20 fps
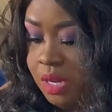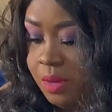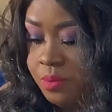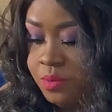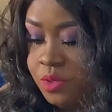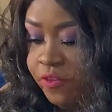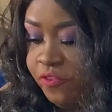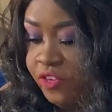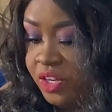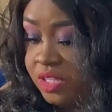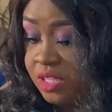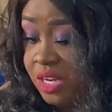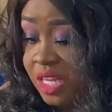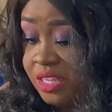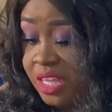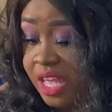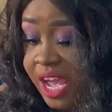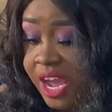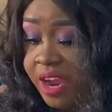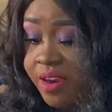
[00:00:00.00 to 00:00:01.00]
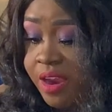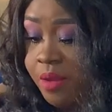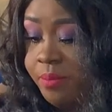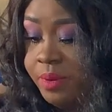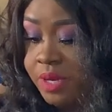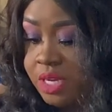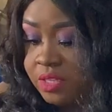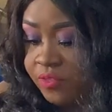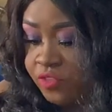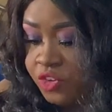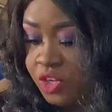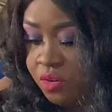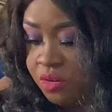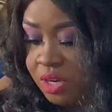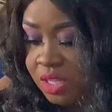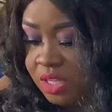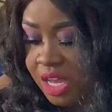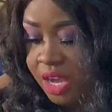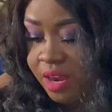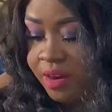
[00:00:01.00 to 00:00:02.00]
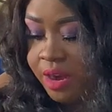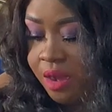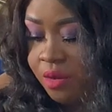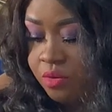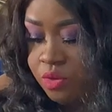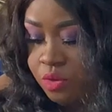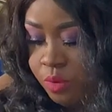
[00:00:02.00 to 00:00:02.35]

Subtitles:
Don't forget to let the air out, because if you don't let the air out, you will